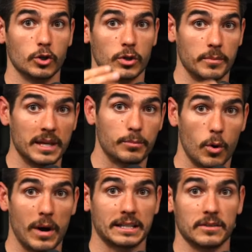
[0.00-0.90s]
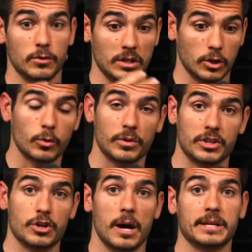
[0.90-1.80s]
You can be proactive. You can learn what
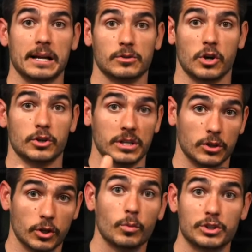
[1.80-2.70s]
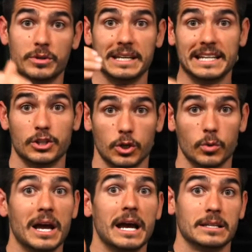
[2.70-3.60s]
the job titles are. You can learn what you need to
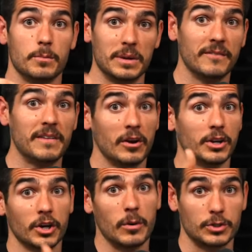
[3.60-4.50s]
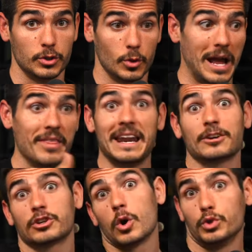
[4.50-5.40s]
do to be very good at what you do and then
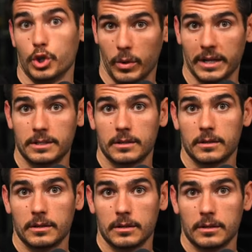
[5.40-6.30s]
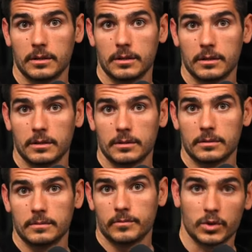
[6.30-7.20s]
actually go do it
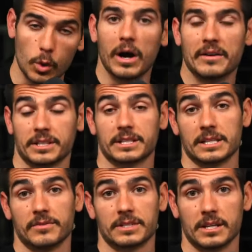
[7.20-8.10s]
you will have success in this